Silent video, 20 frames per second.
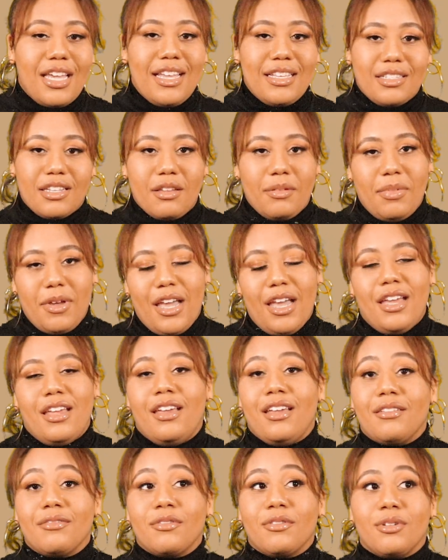
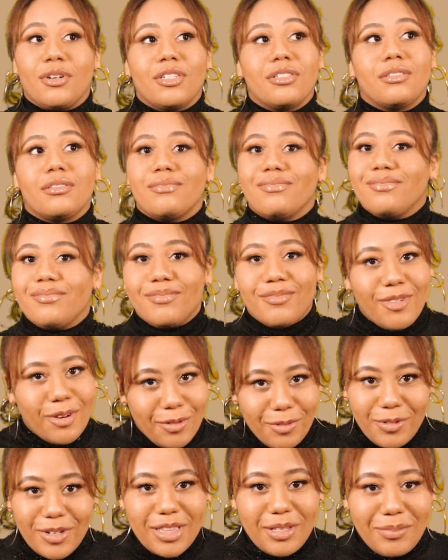Escapade, and of course,
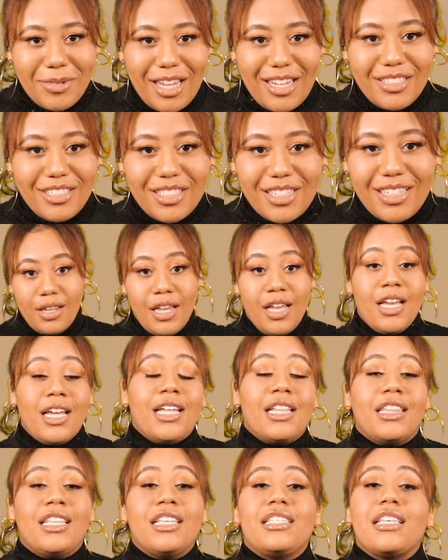Rhythm Nation.
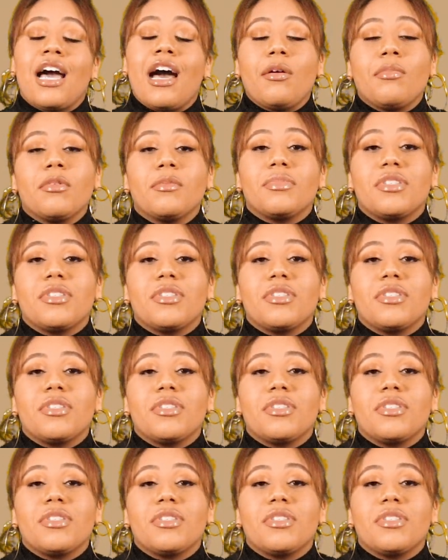This album